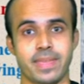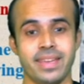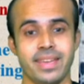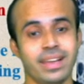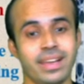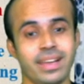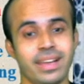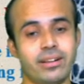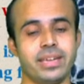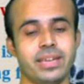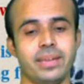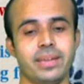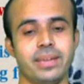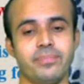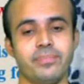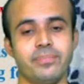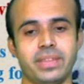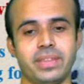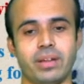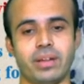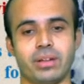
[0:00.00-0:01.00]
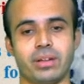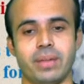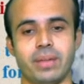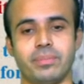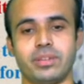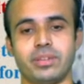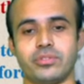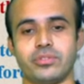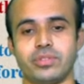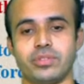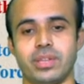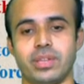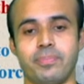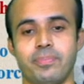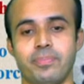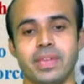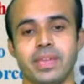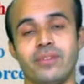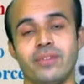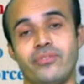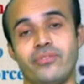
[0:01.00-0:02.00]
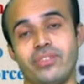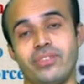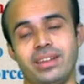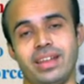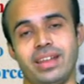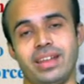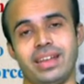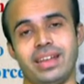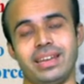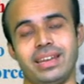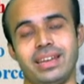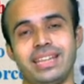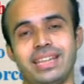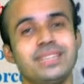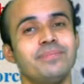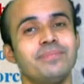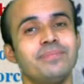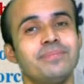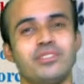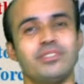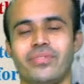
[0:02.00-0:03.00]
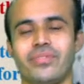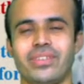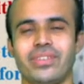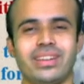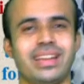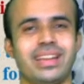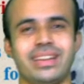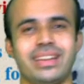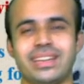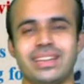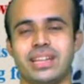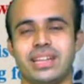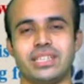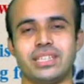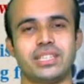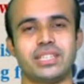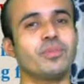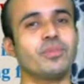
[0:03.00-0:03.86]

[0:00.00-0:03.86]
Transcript: Okay, now coming to the free range leadership. The free range leadership, you